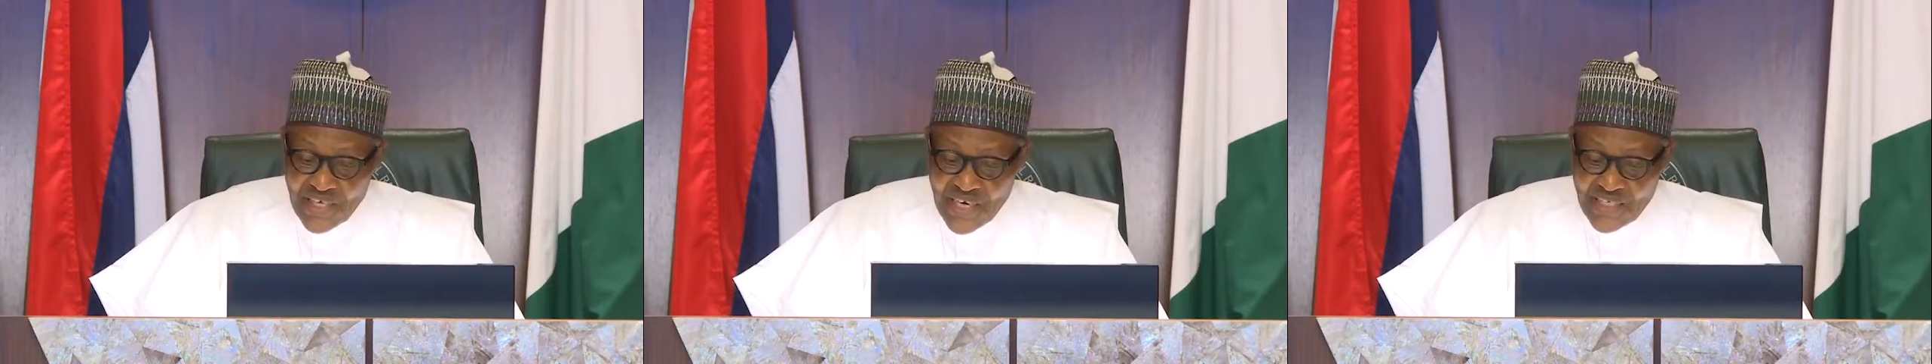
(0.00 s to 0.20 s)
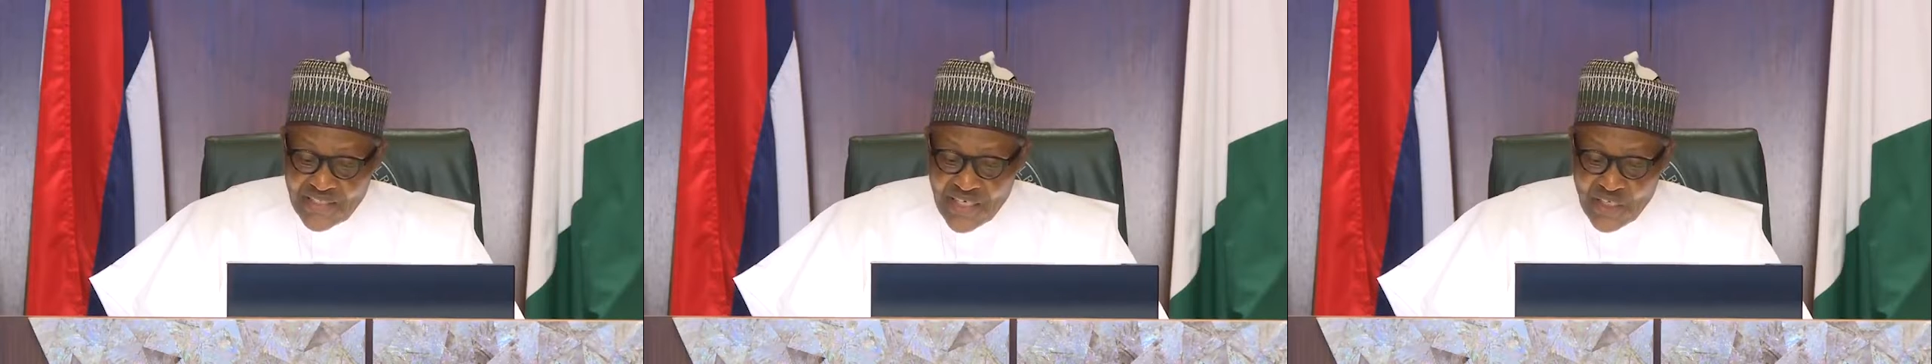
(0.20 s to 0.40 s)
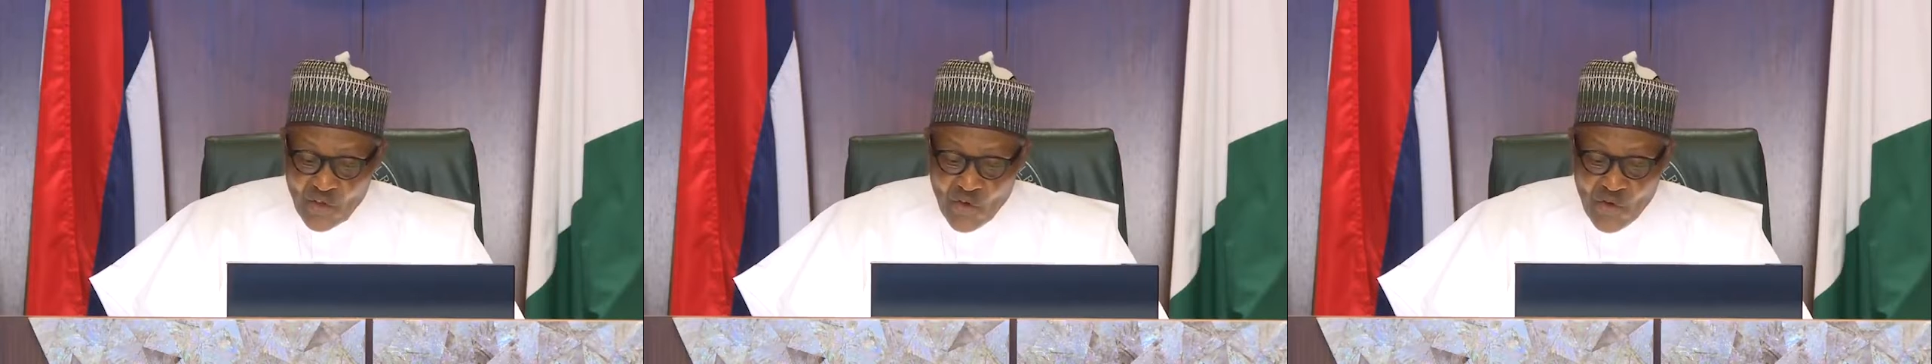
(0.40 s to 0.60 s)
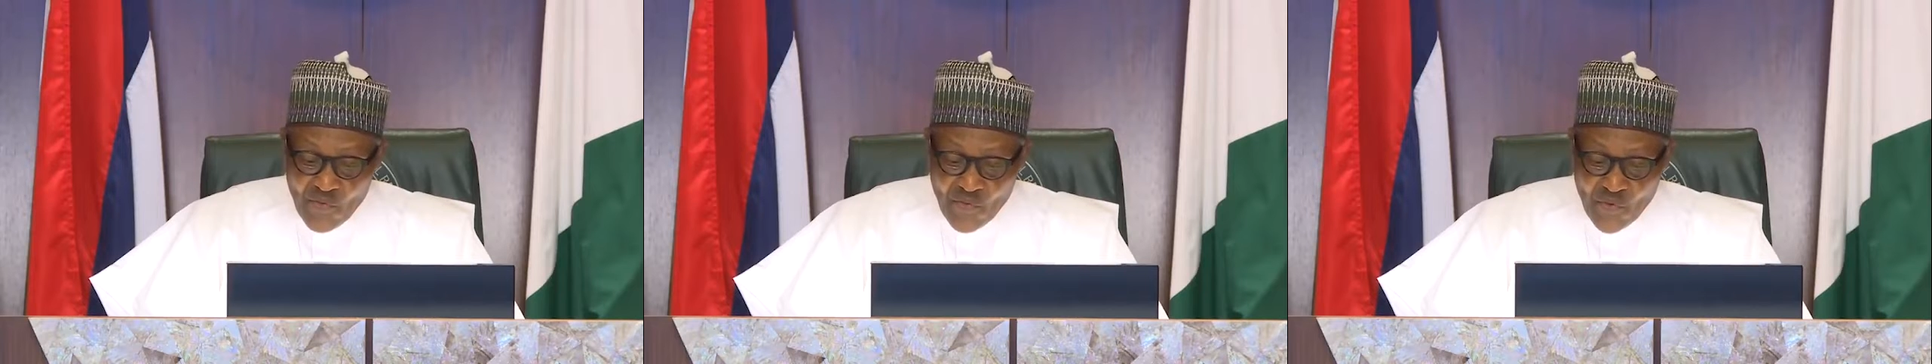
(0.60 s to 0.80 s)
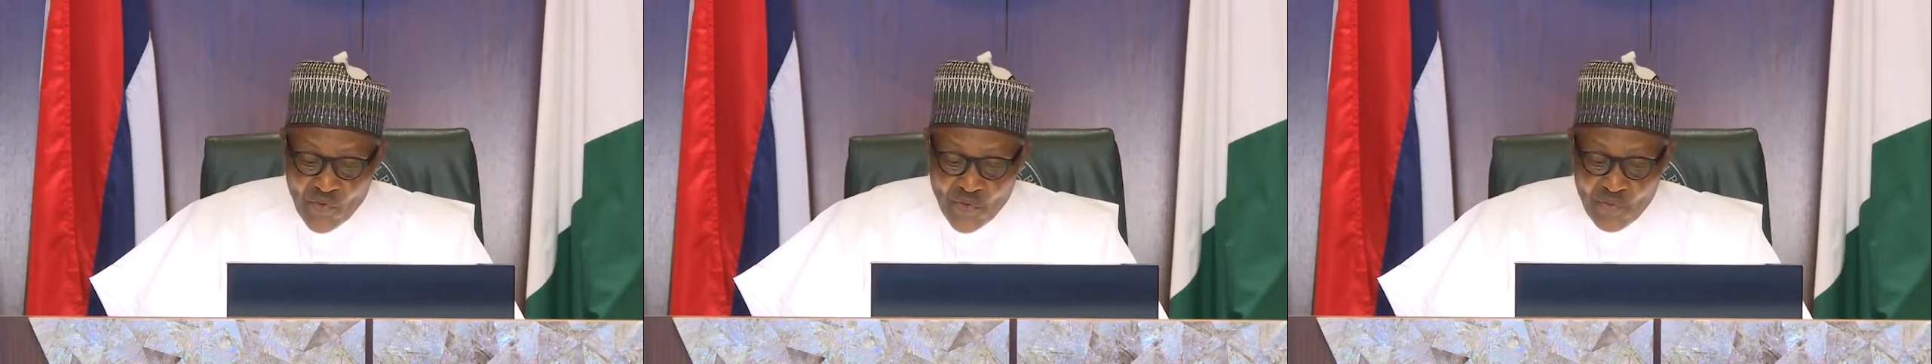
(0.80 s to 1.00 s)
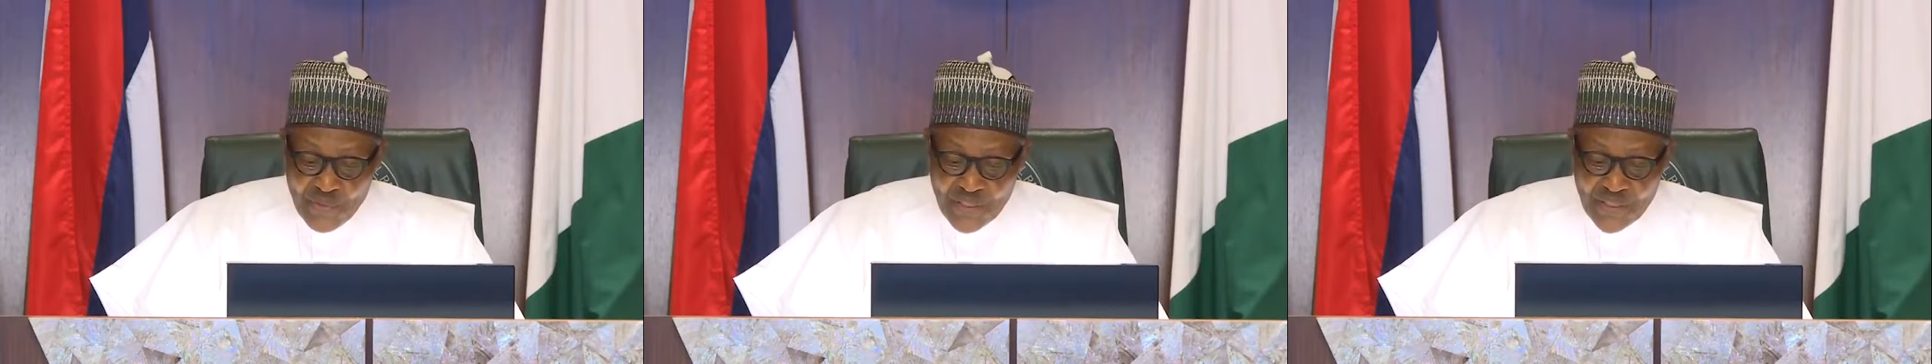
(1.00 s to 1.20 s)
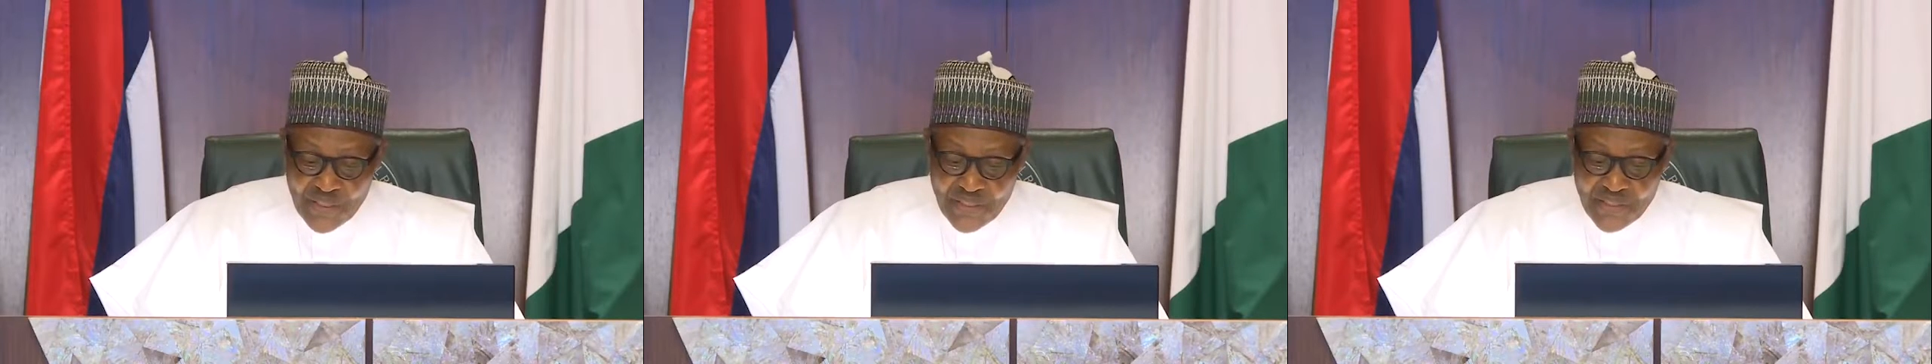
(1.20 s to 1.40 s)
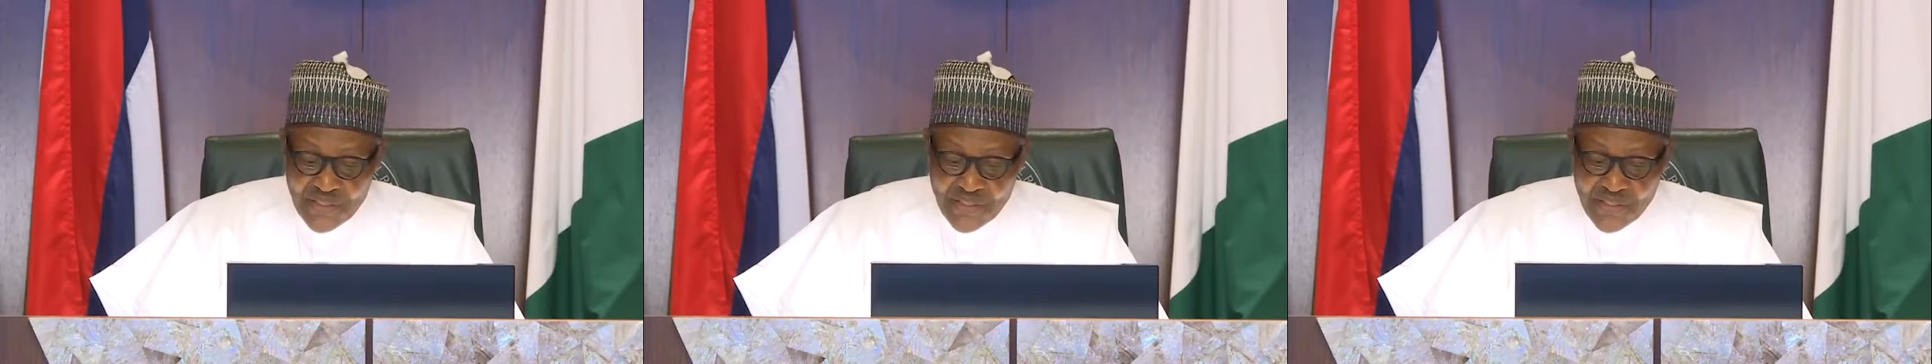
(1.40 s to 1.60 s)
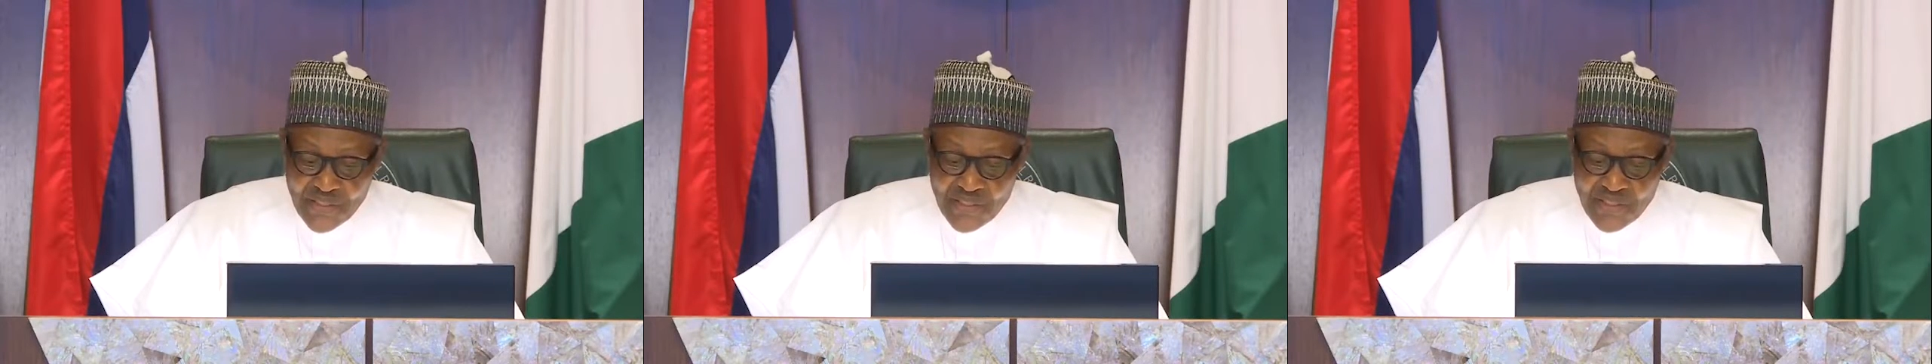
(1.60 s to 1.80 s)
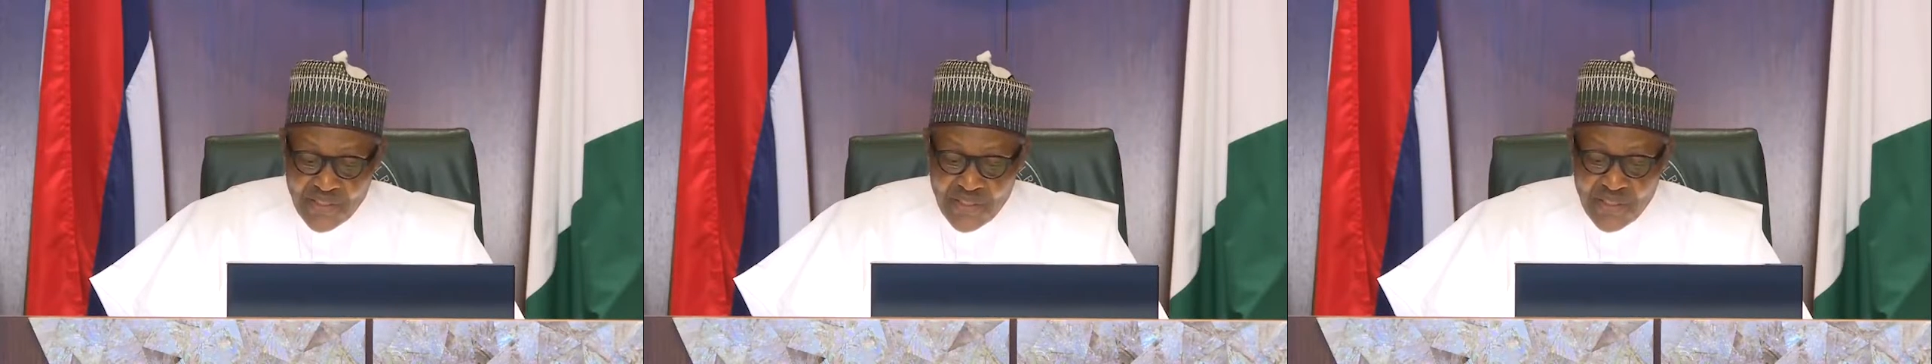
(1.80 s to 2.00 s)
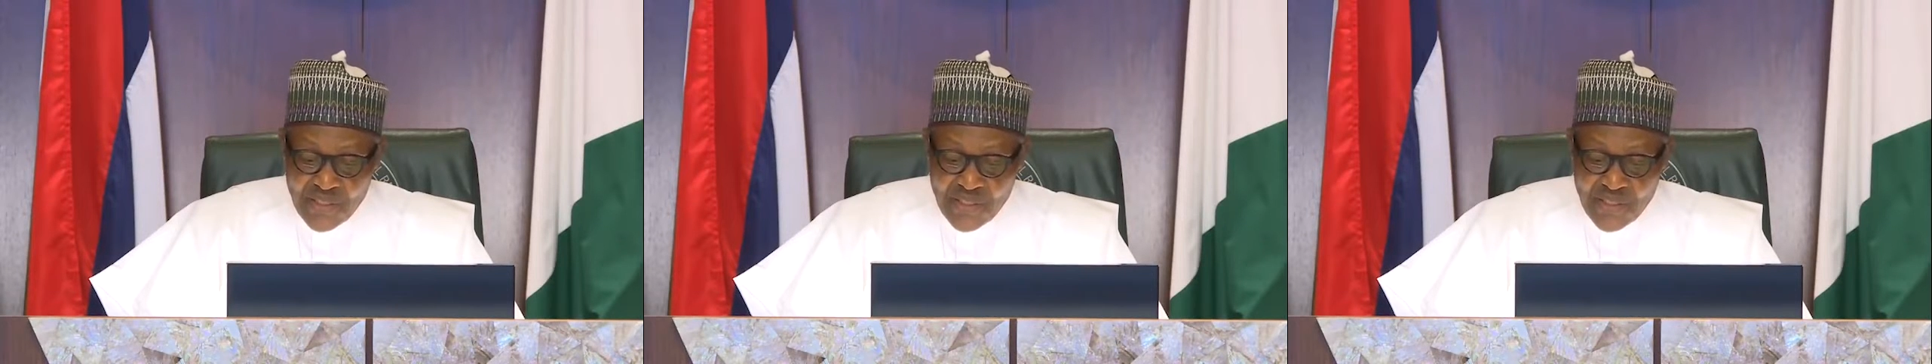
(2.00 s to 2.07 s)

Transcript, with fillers: other law enforcement agencies